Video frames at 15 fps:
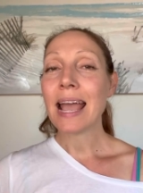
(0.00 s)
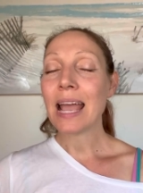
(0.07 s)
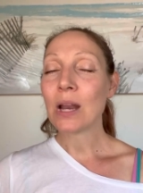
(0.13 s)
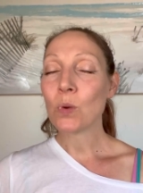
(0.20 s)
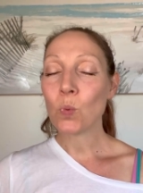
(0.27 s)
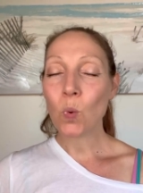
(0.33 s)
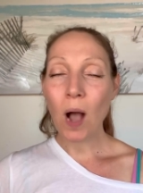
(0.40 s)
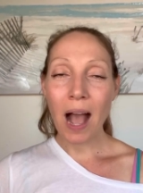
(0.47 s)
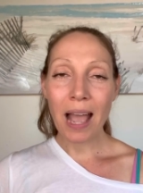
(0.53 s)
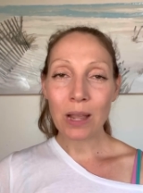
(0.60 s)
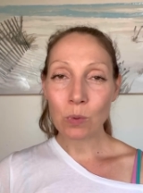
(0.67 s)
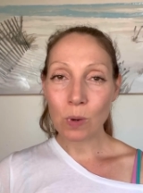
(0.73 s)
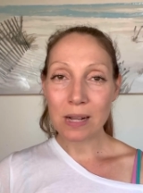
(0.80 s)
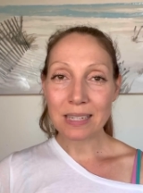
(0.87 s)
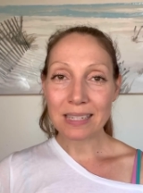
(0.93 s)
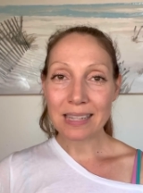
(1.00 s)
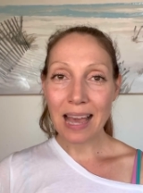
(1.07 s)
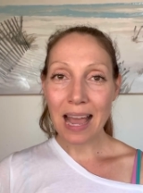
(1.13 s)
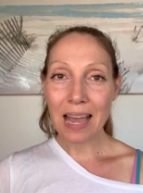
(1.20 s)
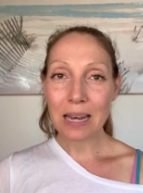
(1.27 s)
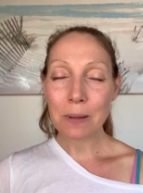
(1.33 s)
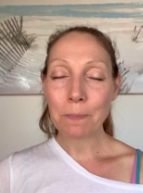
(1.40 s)
And why was
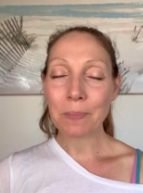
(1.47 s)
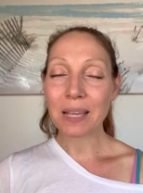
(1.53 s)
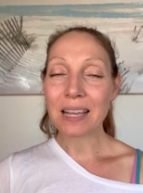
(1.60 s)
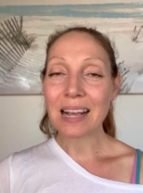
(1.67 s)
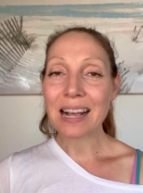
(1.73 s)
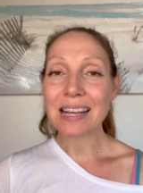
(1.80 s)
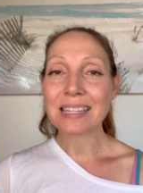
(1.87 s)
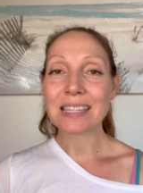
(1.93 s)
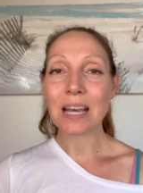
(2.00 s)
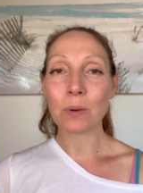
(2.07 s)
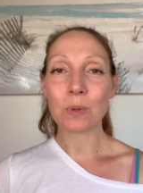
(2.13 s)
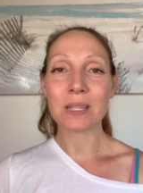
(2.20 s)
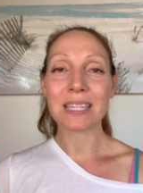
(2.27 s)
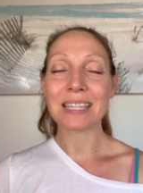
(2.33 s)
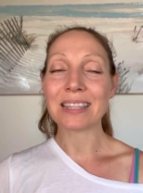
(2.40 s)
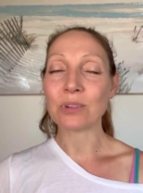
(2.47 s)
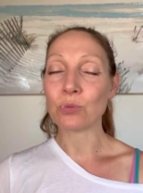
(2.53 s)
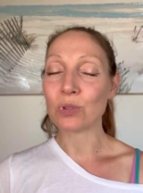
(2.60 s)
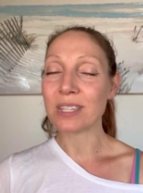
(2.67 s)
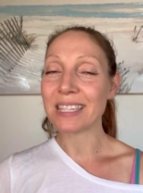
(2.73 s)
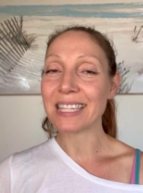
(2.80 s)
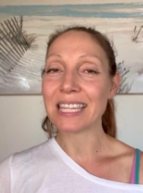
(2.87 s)
that? Because I was in the
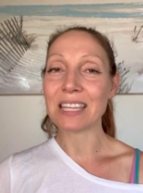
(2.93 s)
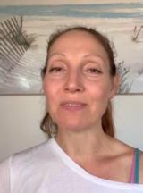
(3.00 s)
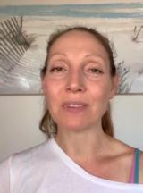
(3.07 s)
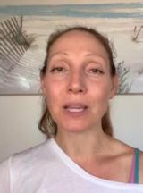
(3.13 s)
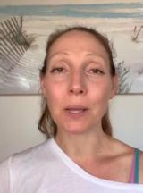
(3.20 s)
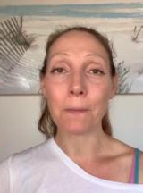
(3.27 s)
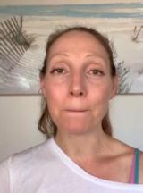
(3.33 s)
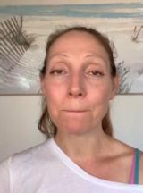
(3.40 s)
receiving